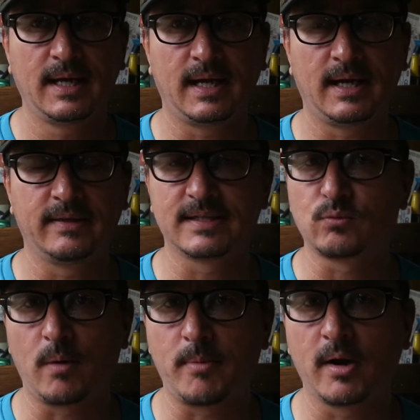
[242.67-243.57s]
Uh, this
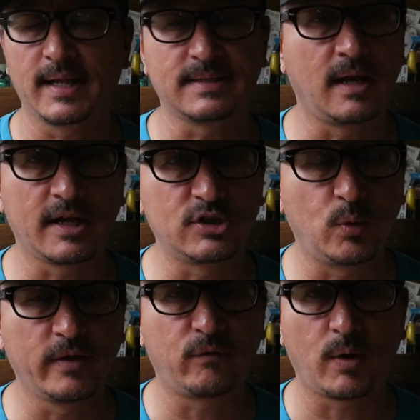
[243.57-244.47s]
Walmart is not a
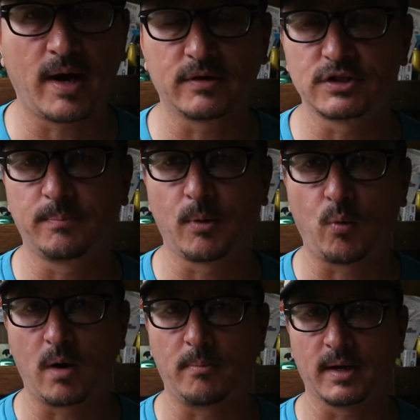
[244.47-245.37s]
24-hour super
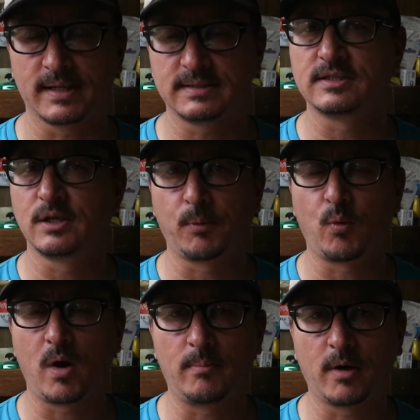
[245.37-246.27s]
Walmart. It's a super
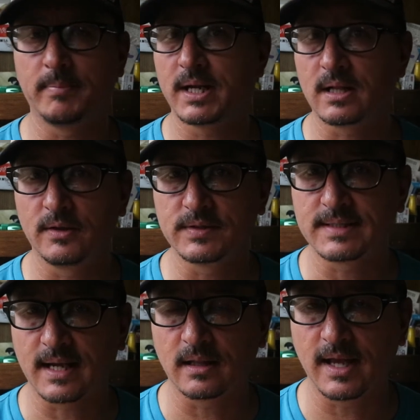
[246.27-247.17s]
Walmart, but it
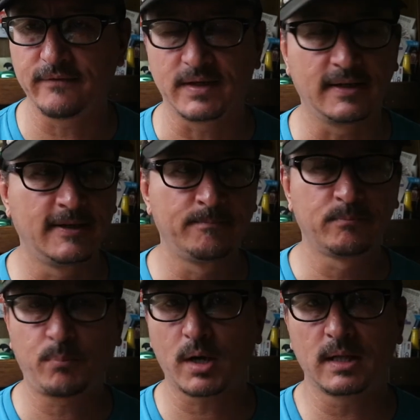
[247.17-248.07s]
closes at 11.
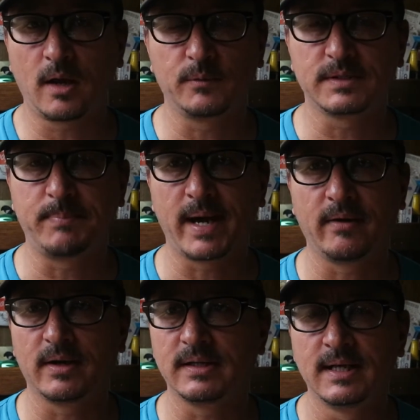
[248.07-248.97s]
Parking lot was
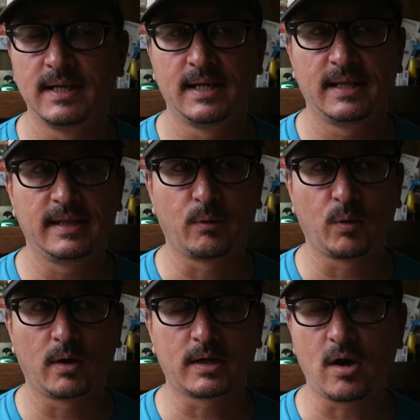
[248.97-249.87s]
barren. There
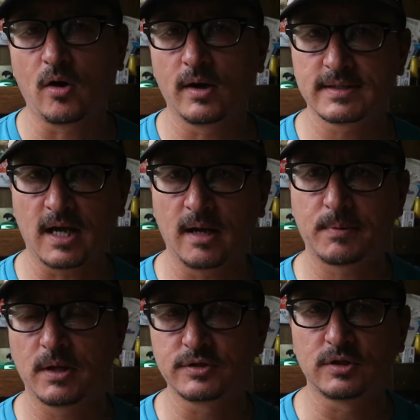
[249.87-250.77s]
were cars
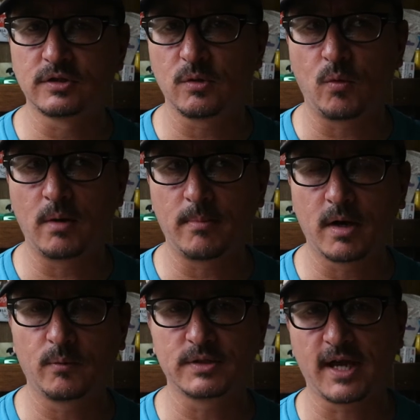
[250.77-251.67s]
up closer to the
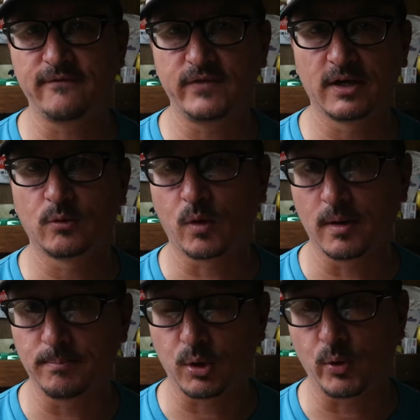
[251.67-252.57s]
Walmart, which I figured
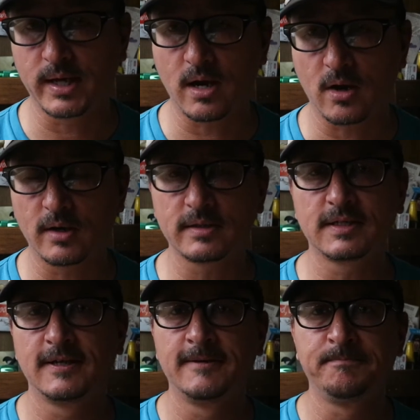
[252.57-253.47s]
were employee cars.